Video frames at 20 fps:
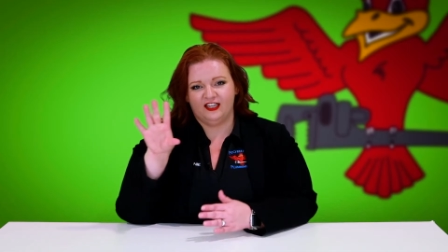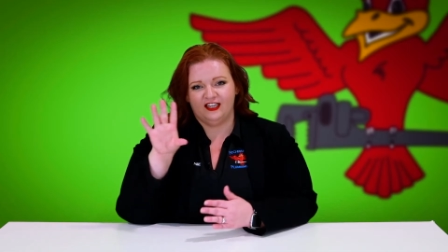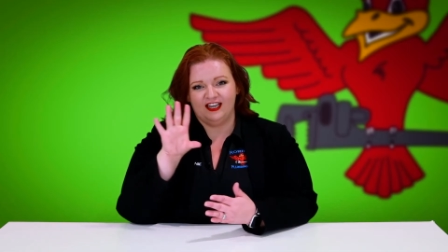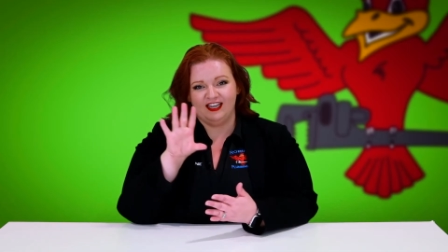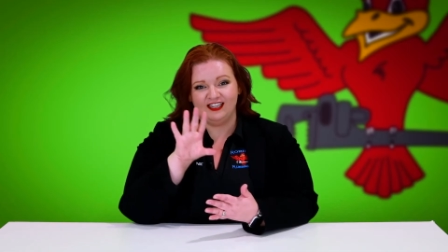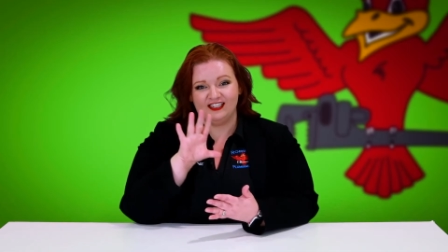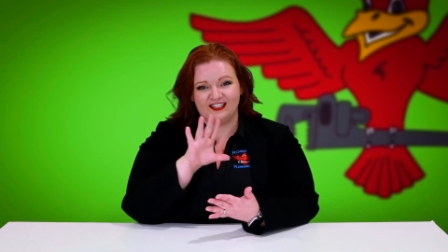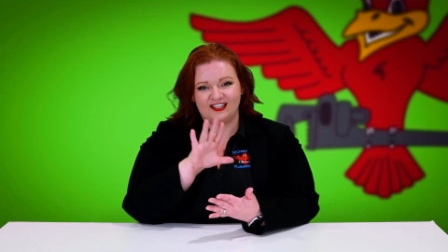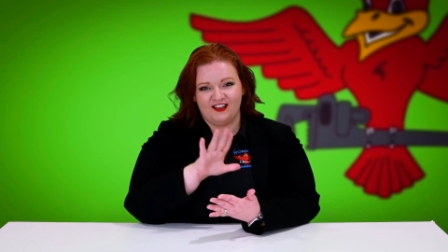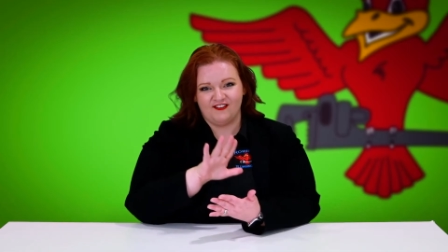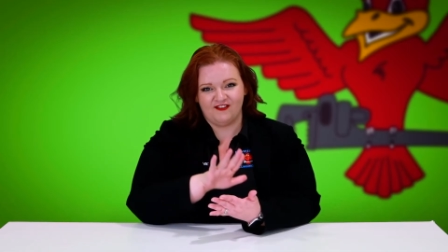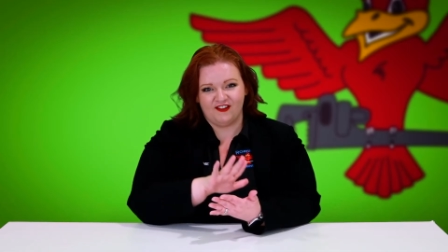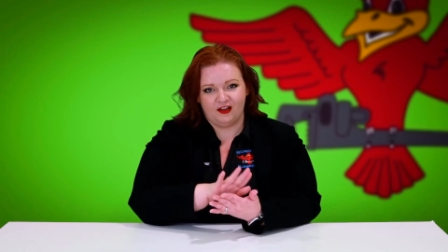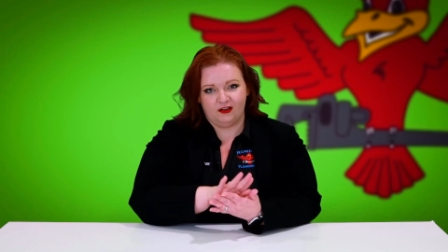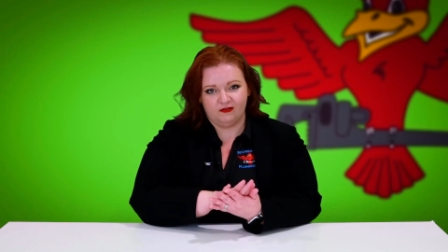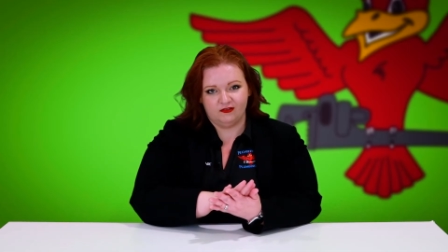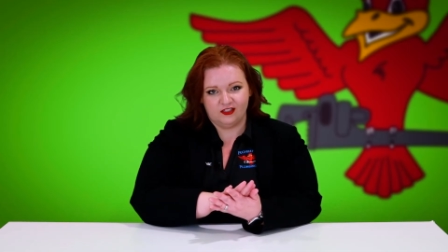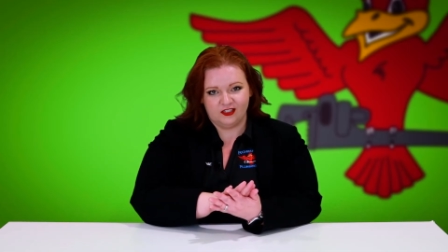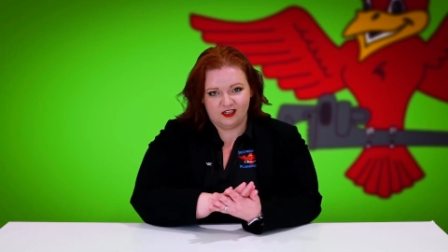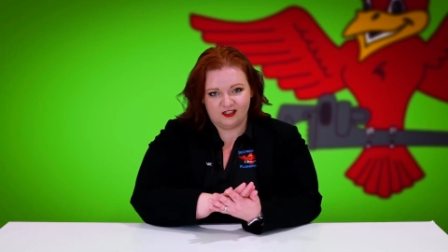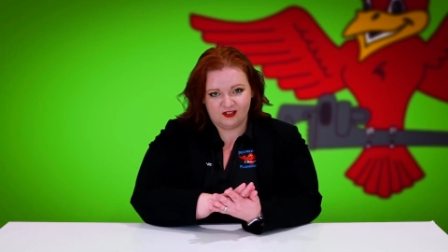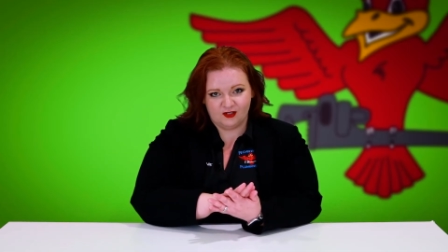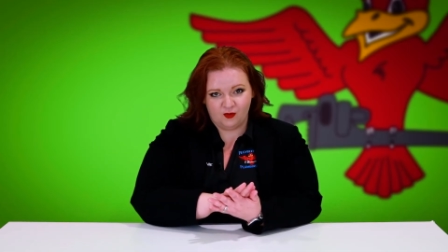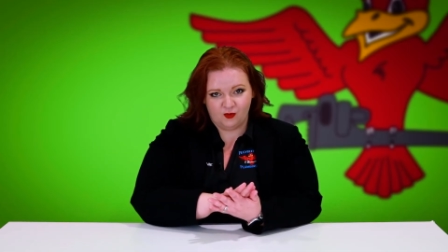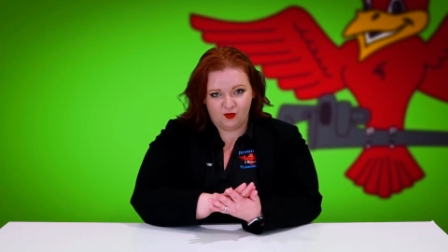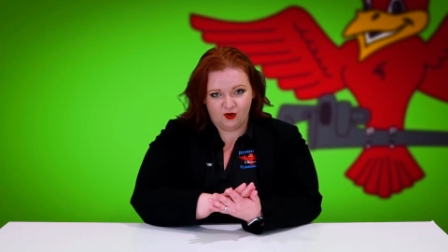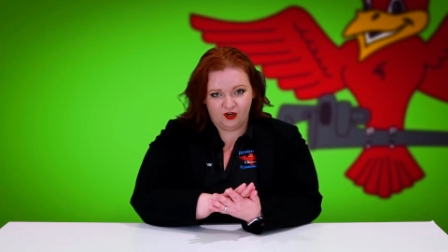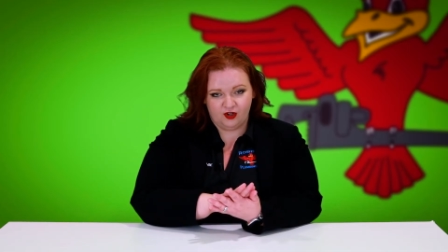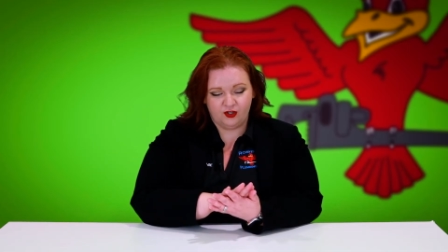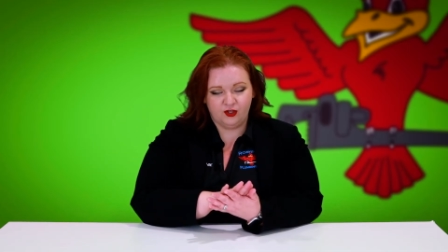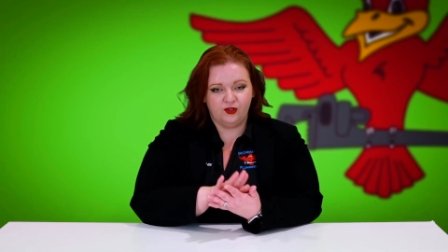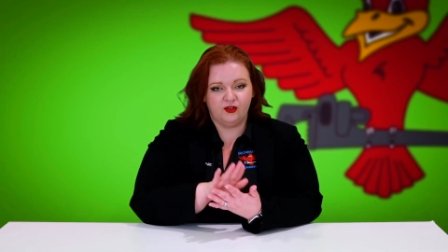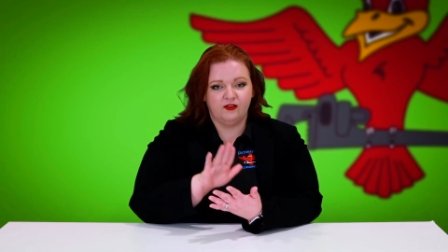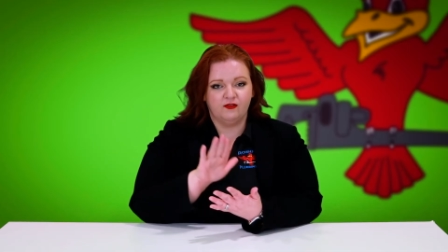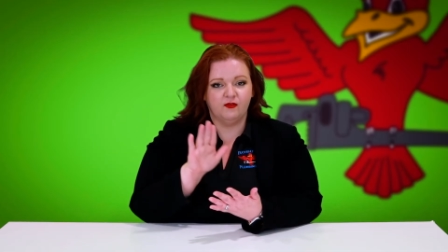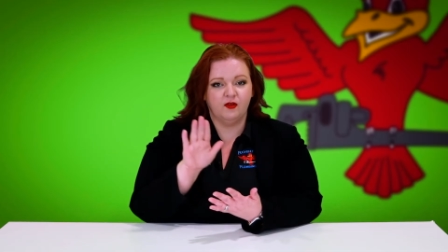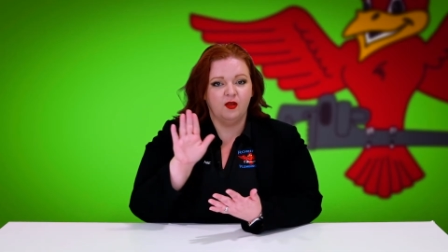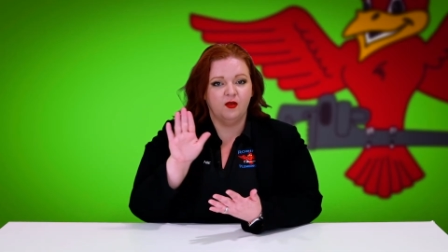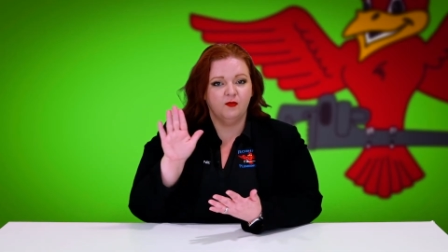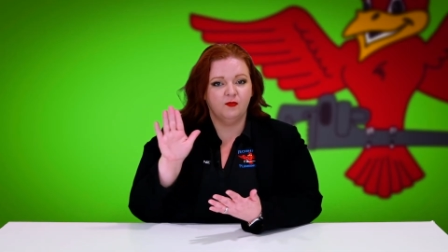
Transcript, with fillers: In case that valve doesn't work, you have